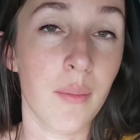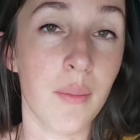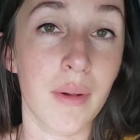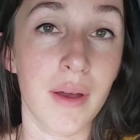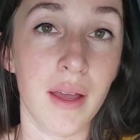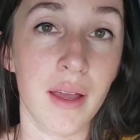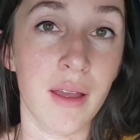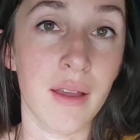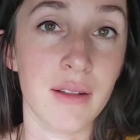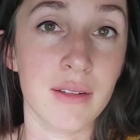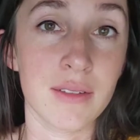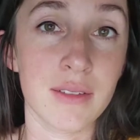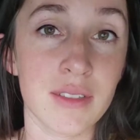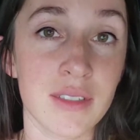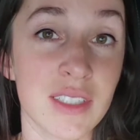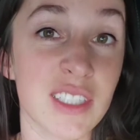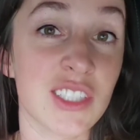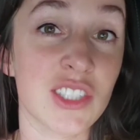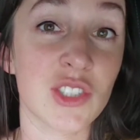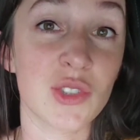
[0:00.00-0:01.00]
But
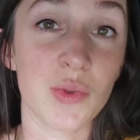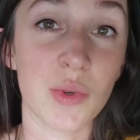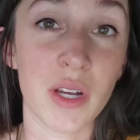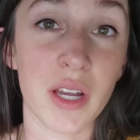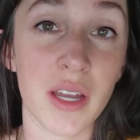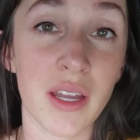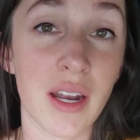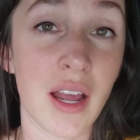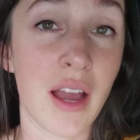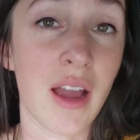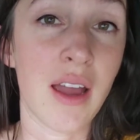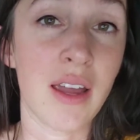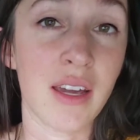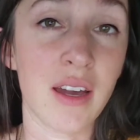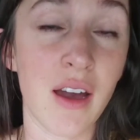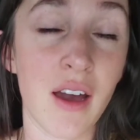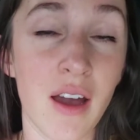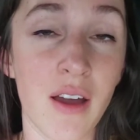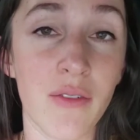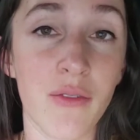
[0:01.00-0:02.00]
this is what I
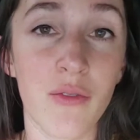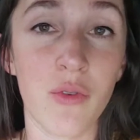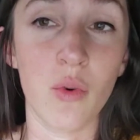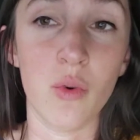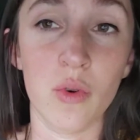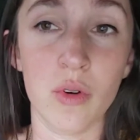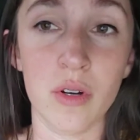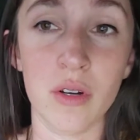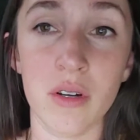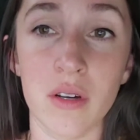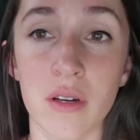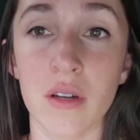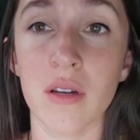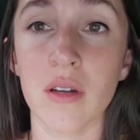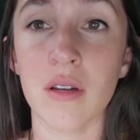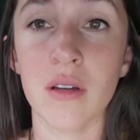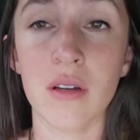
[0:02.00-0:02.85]
got for